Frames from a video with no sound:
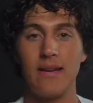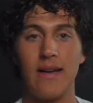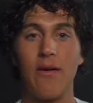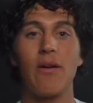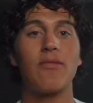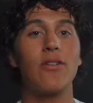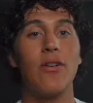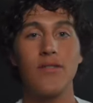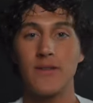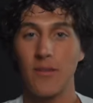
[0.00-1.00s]
However,
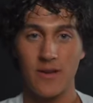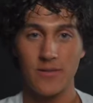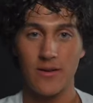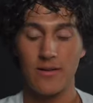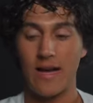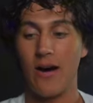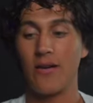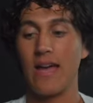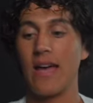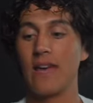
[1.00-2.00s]
no speed ups are
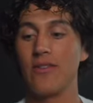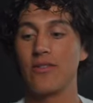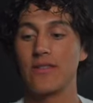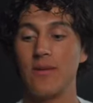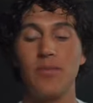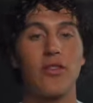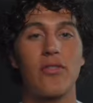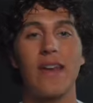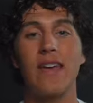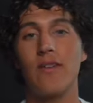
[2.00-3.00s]
allowed, and you're simply
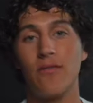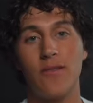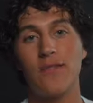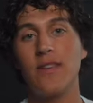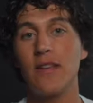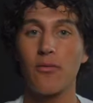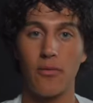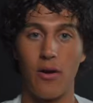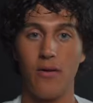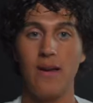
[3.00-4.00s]
trying to hit 50 in a
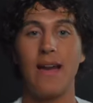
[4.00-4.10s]
row.